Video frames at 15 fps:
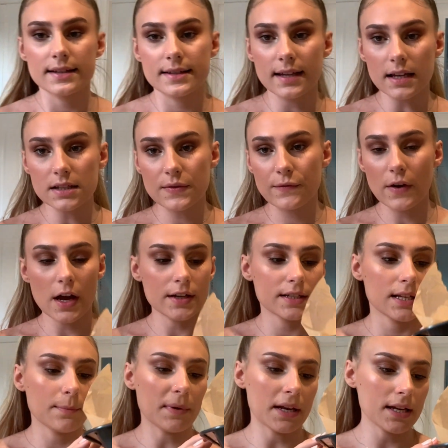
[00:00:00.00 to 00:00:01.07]
says
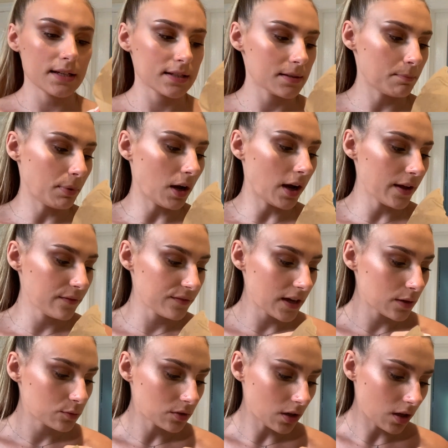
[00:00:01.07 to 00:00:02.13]
30 minutes, but I
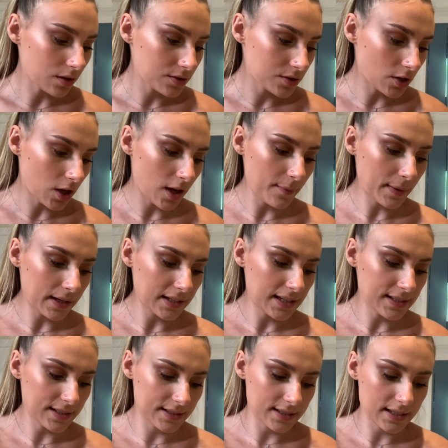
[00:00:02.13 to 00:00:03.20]
found last time I
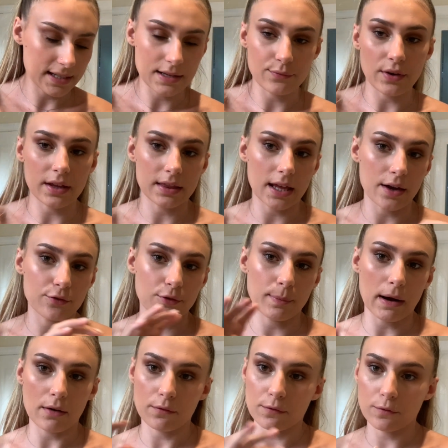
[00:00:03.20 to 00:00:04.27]
needed to leave it in there for
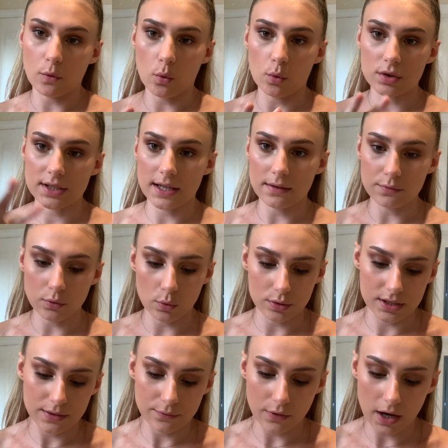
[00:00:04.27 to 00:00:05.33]
about
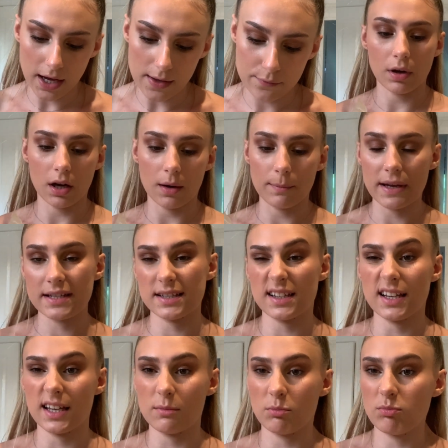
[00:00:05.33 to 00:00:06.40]
40-45. But
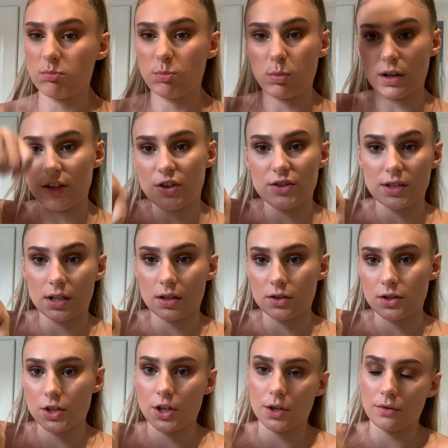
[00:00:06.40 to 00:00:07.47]
basically, when you stick a
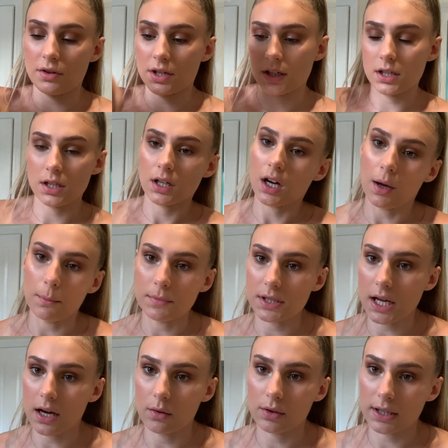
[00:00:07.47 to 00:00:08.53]
skewer in it comes
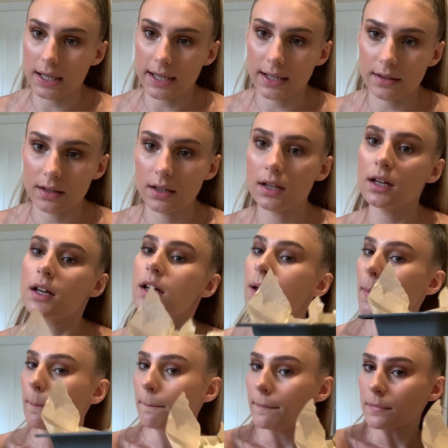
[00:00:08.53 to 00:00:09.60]
out clean.
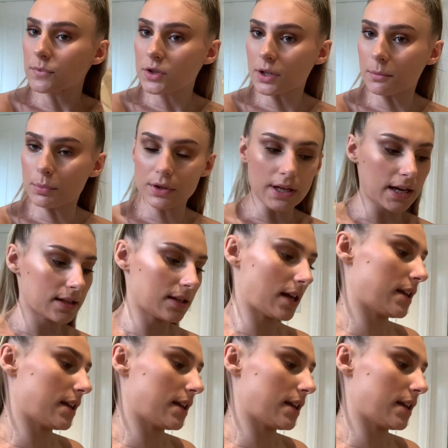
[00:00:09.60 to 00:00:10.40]
I'm just gonna put that in there